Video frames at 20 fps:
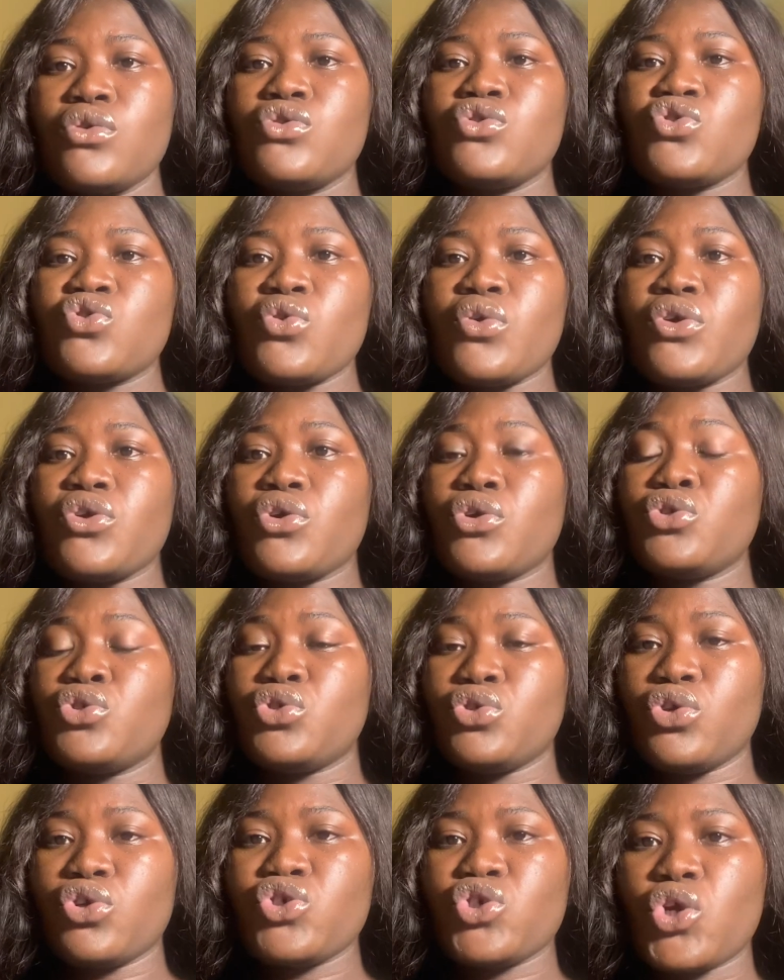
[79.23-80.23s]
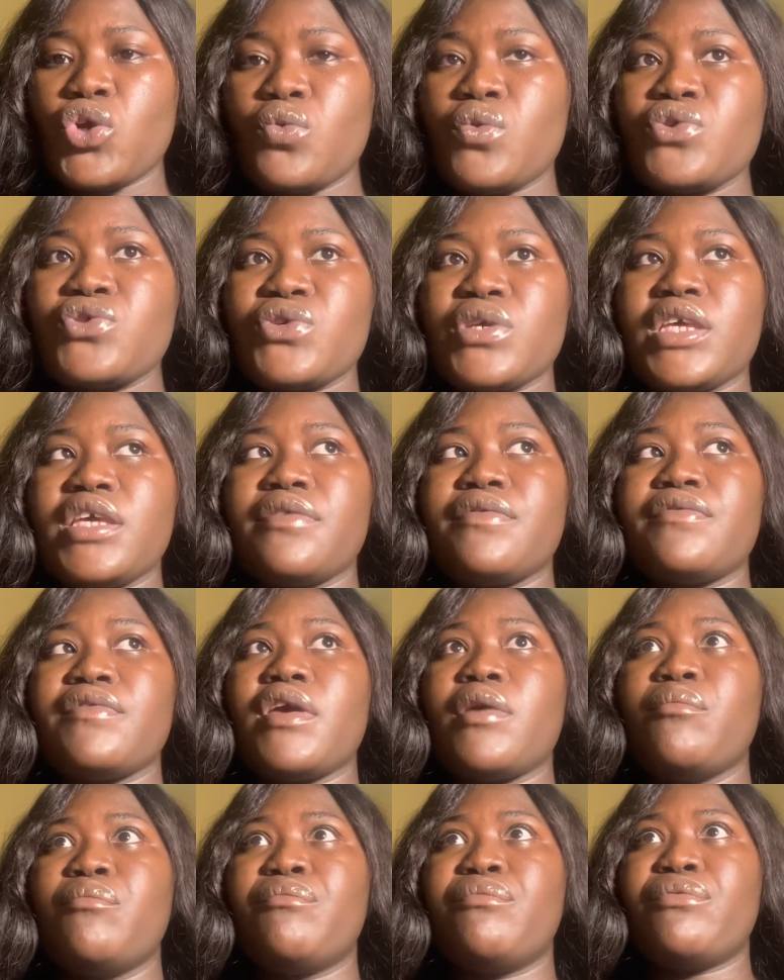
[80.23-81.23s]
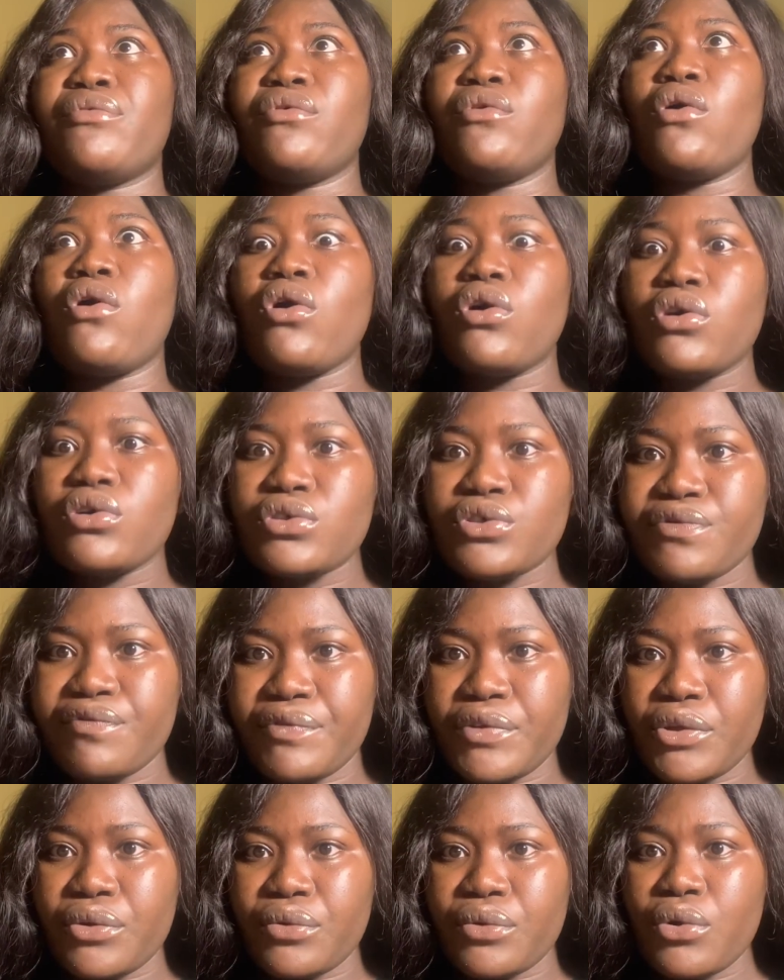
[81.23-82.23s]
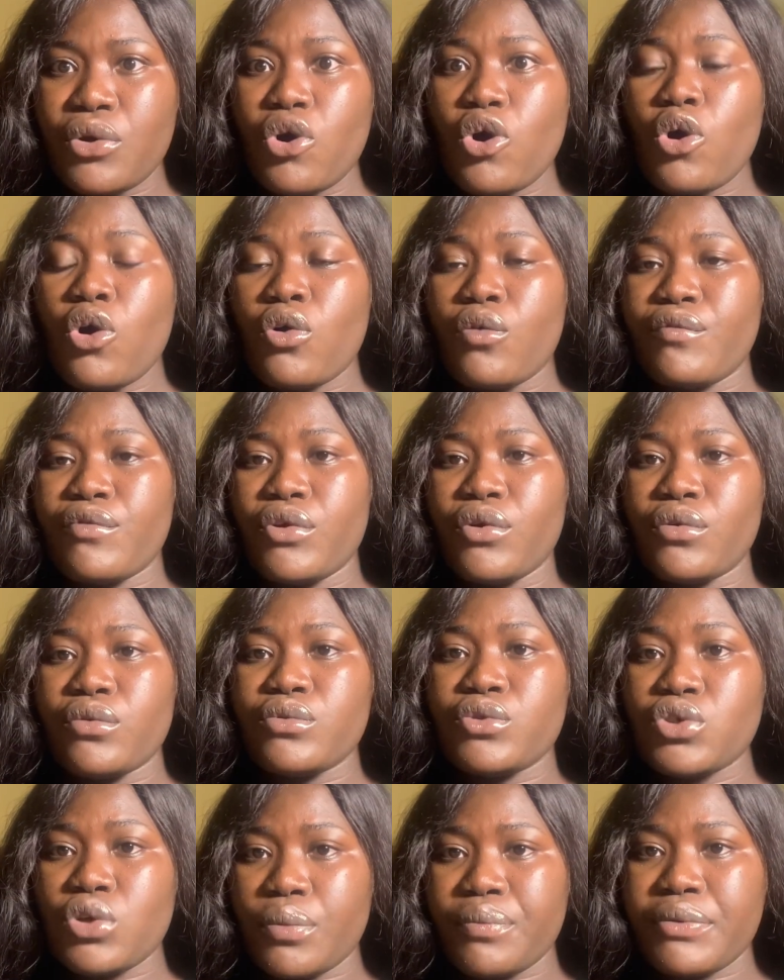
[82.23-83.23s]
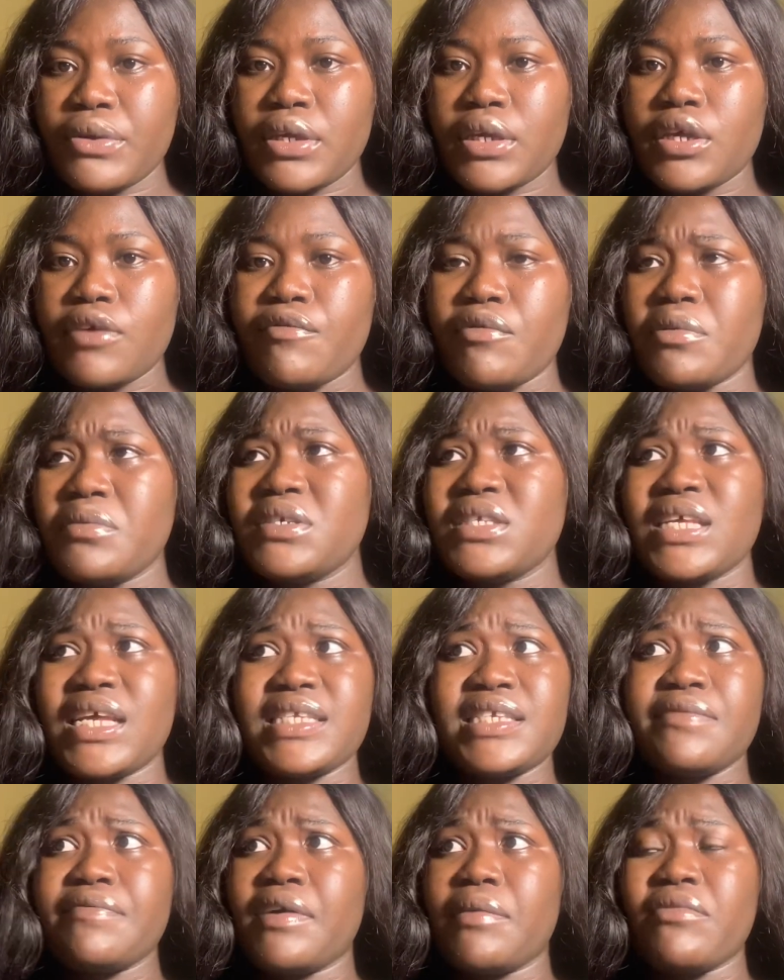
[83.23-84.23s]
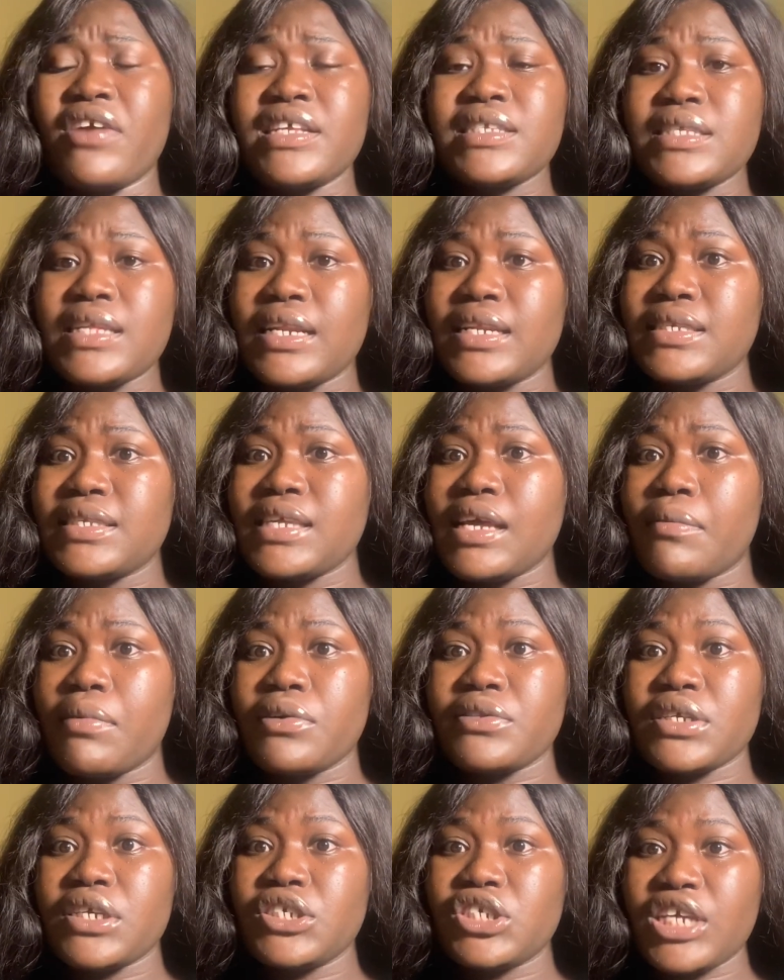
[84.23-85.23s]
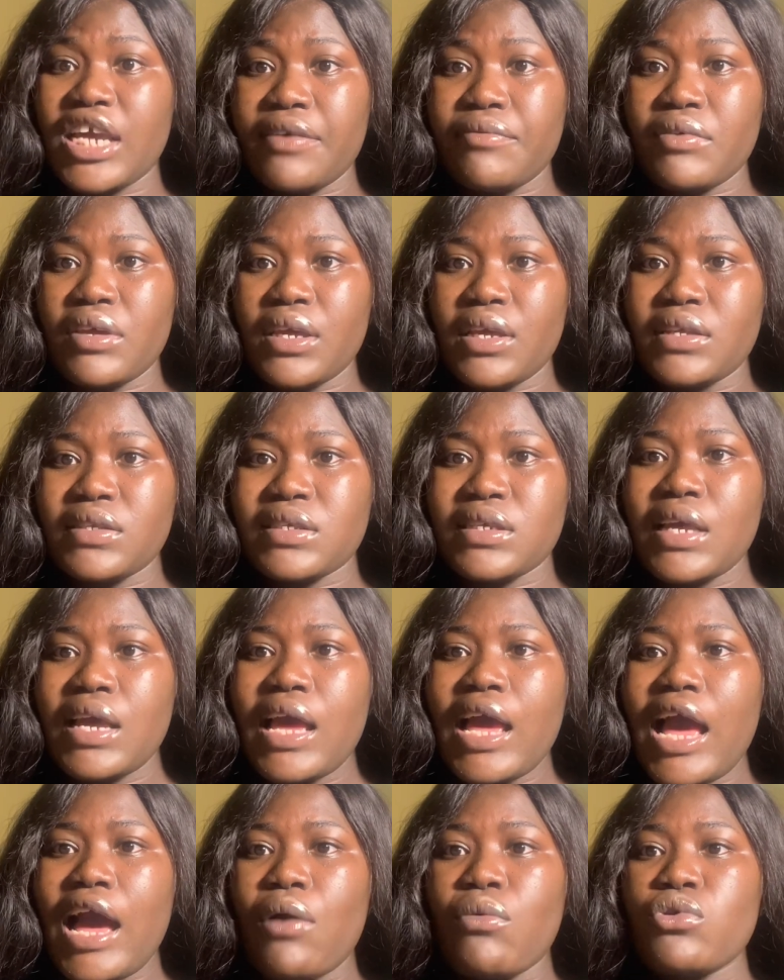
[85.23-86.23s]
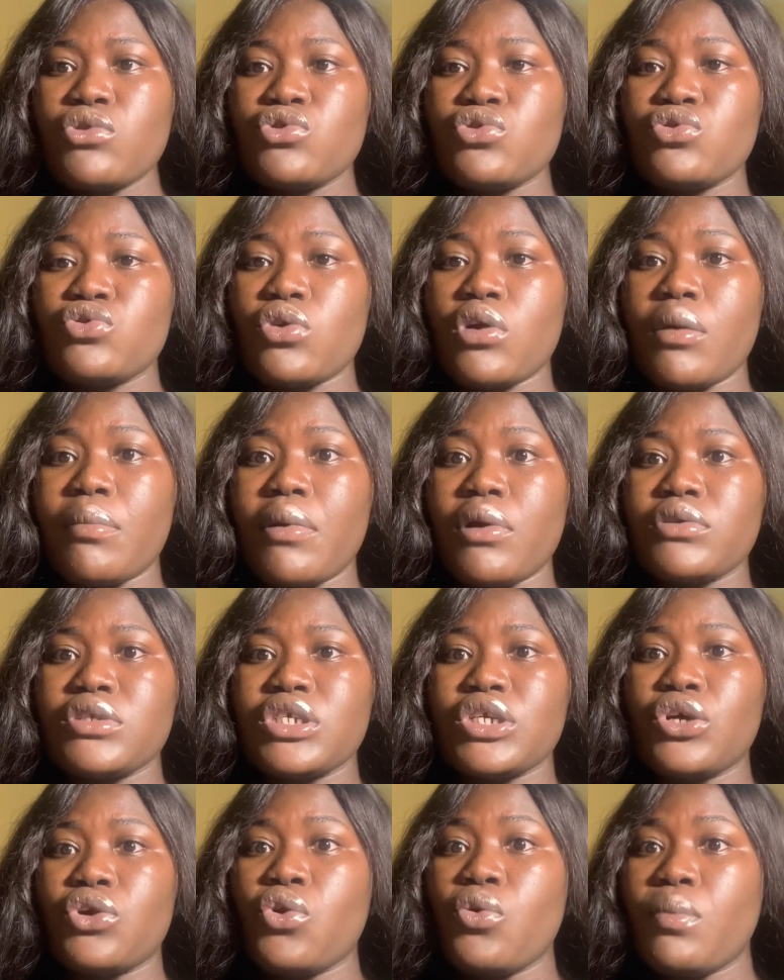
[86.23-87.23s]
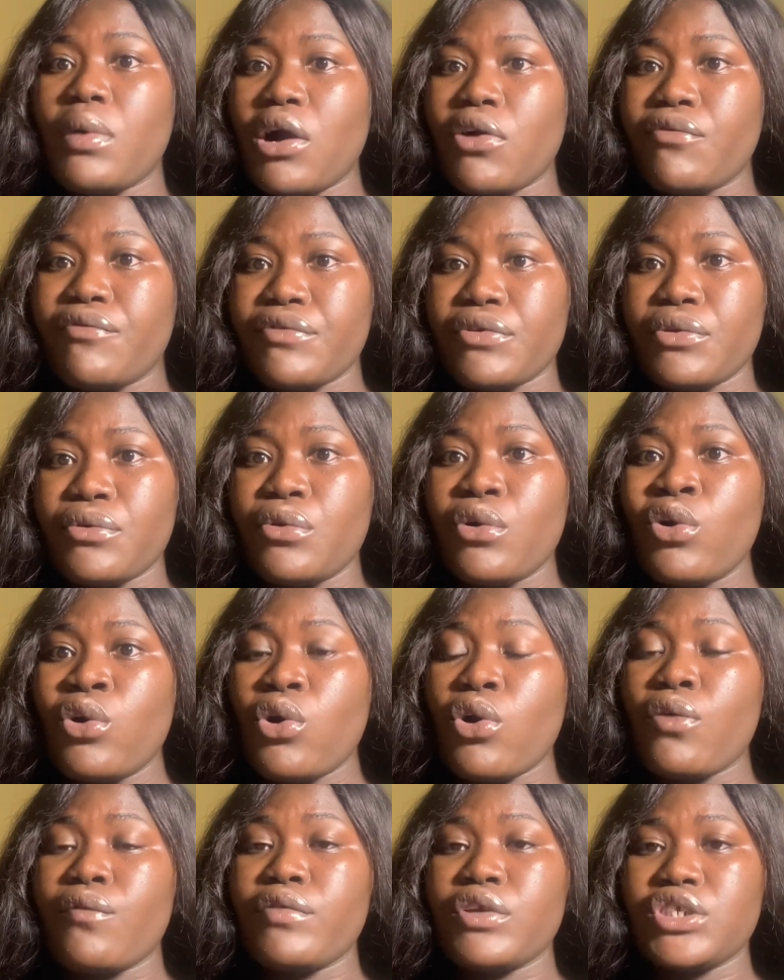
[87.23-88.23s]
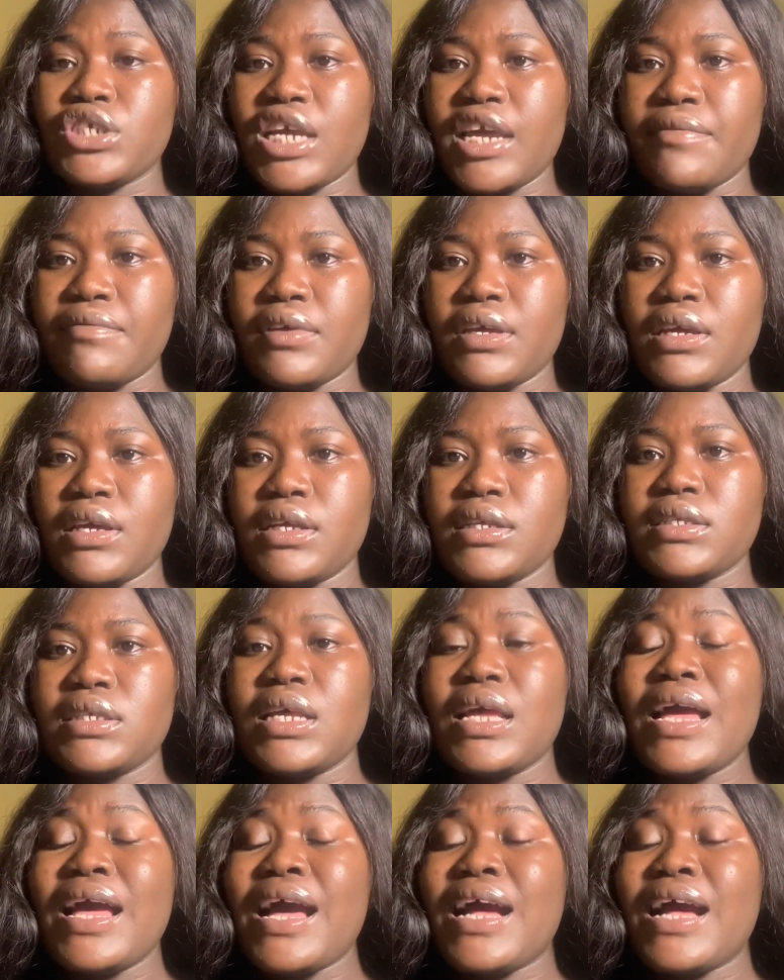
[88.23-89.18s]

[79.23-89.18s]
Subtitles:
So in your introduction, you want to give a broad view of your topic. For instance, if I'm writing an essay about HIV/AIDS, I want to talk about the global view of HIV/AIDS.